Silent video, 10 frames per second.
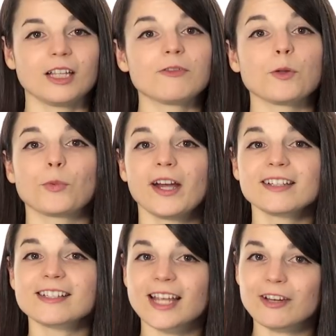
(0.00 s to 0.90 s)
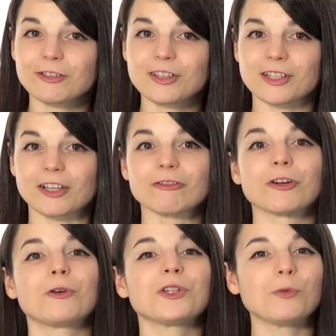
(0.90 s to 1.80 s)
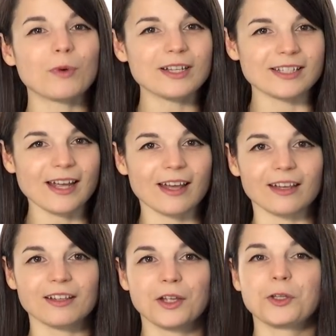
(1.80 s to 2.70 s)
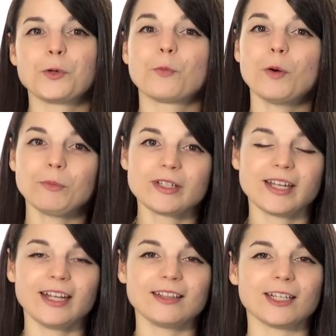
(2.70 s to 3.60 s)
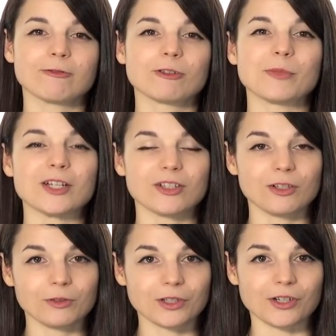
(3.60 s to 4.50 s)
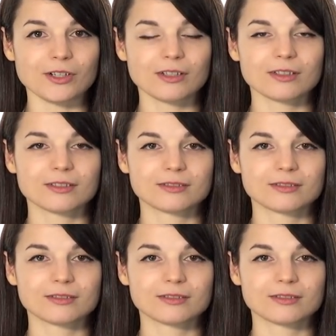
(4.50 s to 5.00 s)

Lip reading: If you practice everything for only one day, you won't retain the information you learned.